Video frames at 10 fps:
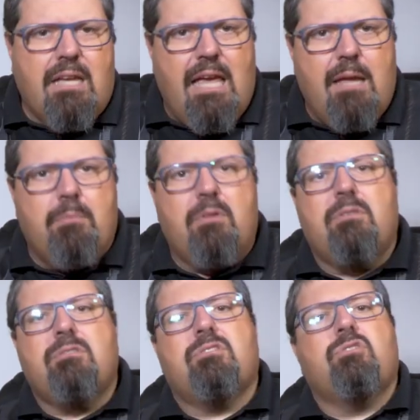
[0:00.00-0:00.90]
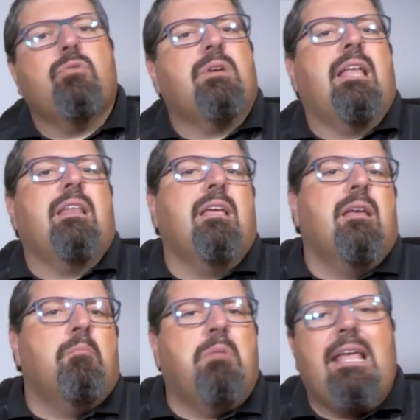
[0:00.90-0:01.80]
cables, you can
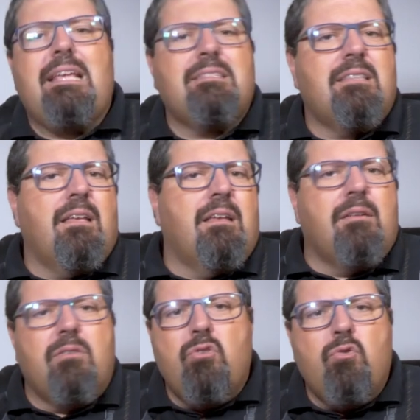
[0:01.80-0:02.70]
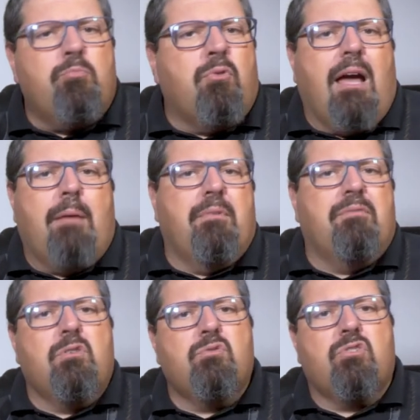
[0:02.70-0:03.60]
place the Nuprime
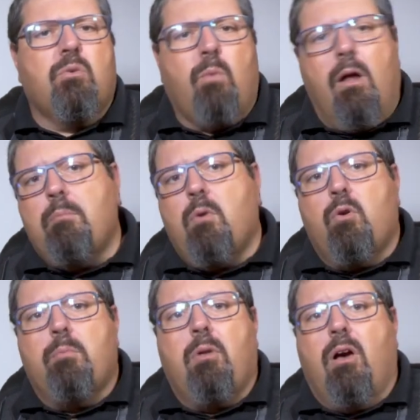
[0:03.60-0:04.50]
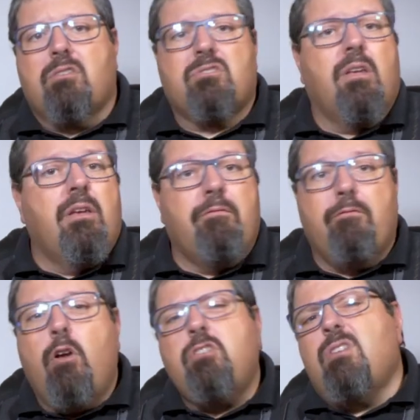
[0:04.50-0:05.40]
Evolution 1 monoblocks
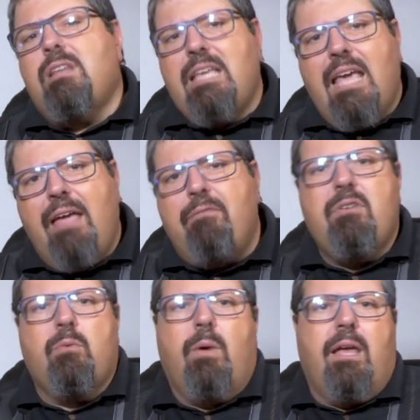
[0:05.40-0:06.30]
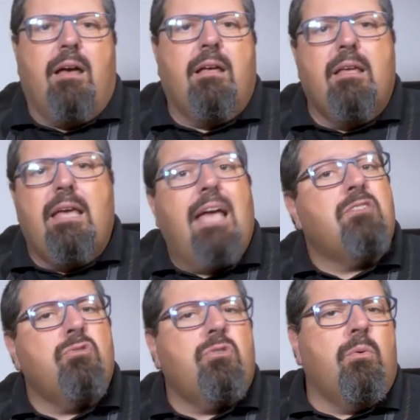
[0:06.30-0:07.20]
virtually everywhere,
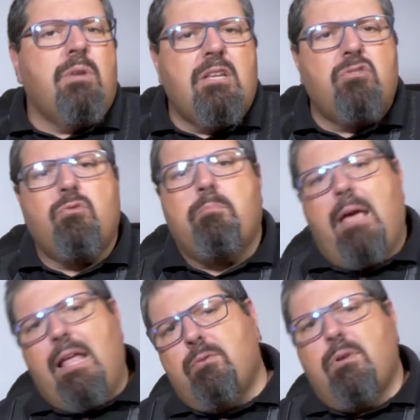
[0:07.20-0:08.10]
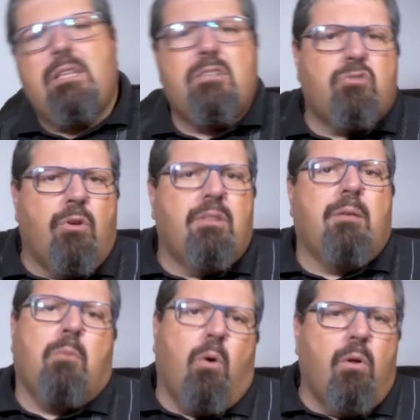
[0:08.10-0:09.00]
as you don't need to manually turn
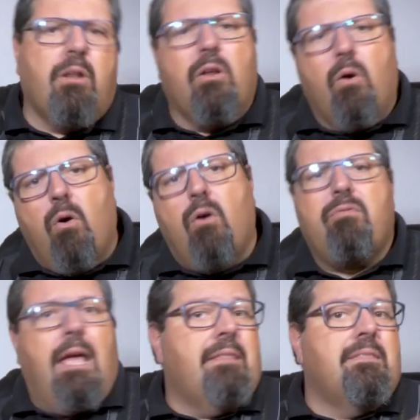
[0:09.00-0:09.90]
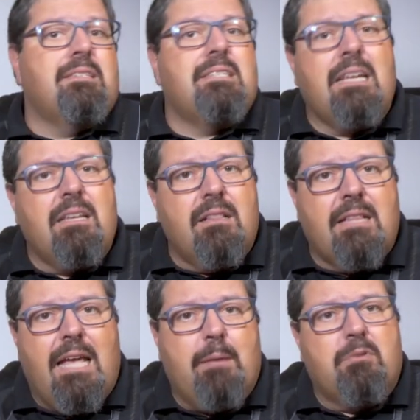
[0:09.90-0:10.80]
them on and off, and the signal
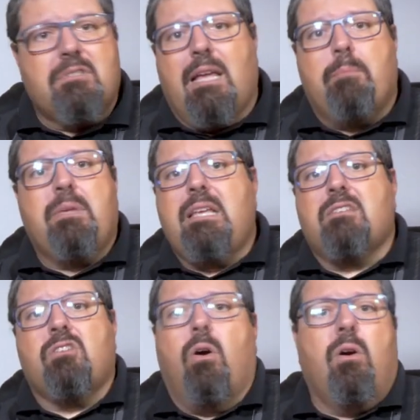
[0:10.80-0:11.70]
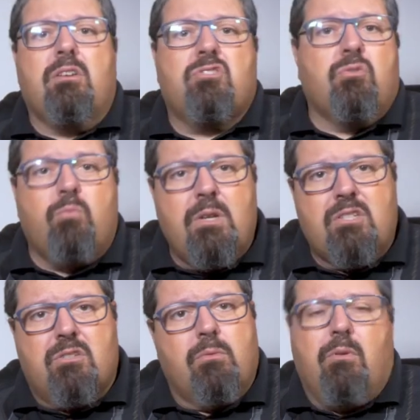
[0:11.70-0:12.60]
cables can be as long as you
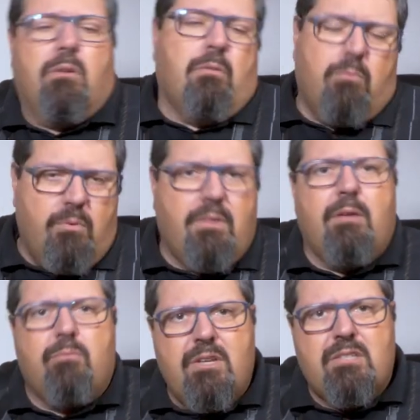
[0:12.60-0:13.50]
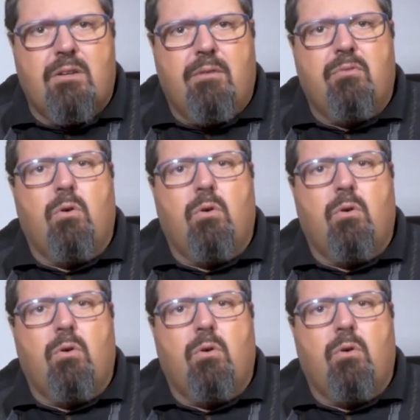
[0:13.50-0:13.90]
wish, within reason, of